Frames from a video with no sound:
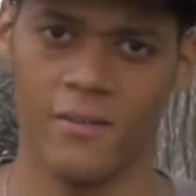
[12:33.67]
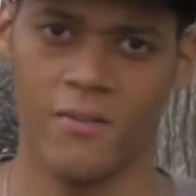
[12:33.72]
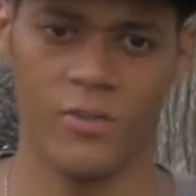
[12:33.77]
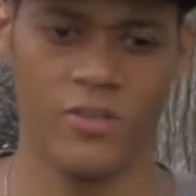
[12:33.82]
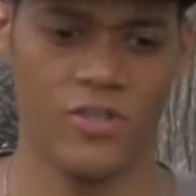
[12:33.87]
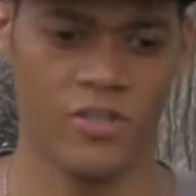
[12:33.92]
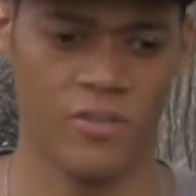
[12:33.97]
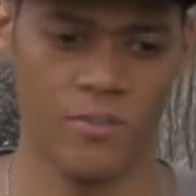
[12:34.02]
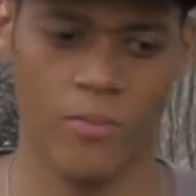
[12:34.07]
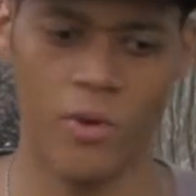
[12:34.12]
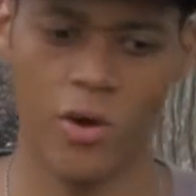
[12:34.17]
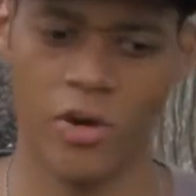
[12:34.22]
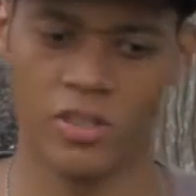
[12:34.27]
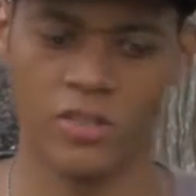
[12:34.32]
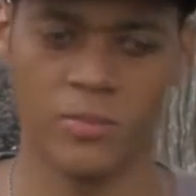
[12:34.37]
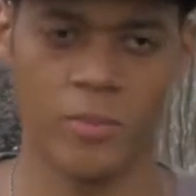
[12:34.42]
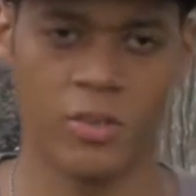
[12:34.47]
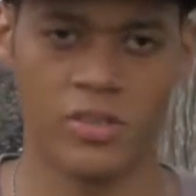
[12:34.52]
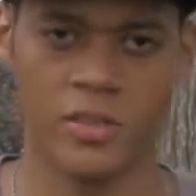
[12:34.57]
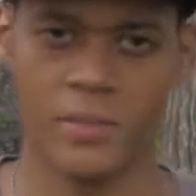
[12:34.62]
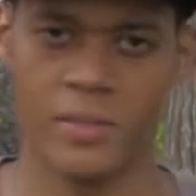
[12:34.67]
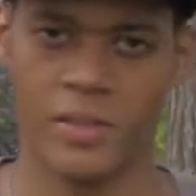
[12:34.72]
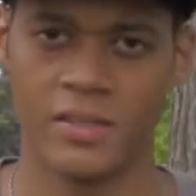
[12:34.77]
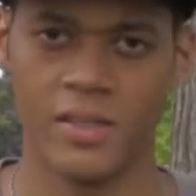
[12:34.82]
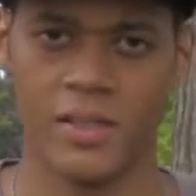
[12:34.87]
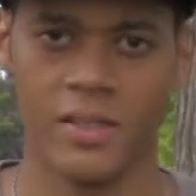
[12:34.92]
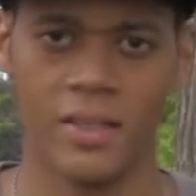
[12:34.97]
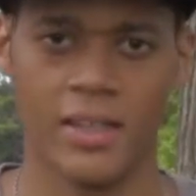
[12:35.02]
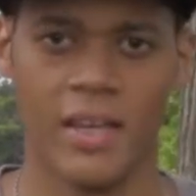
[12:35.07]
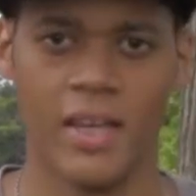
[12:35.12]
which is Mars
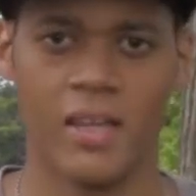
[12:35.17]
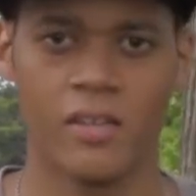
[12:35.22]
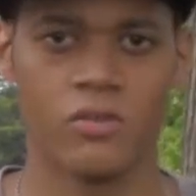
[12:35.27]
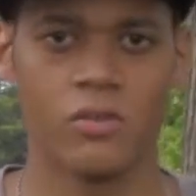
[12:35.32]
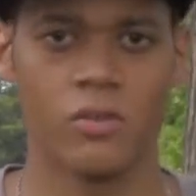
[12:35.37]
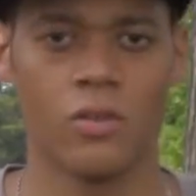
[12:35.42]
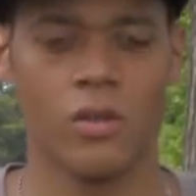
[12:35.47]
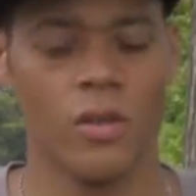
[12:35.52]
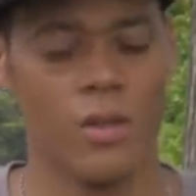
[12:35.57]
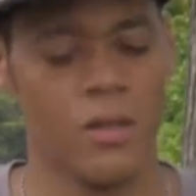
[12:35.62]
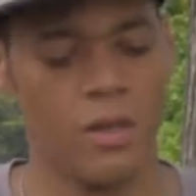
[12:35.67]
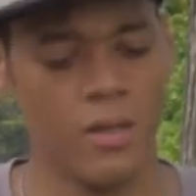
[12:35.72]
debilitating Cancer.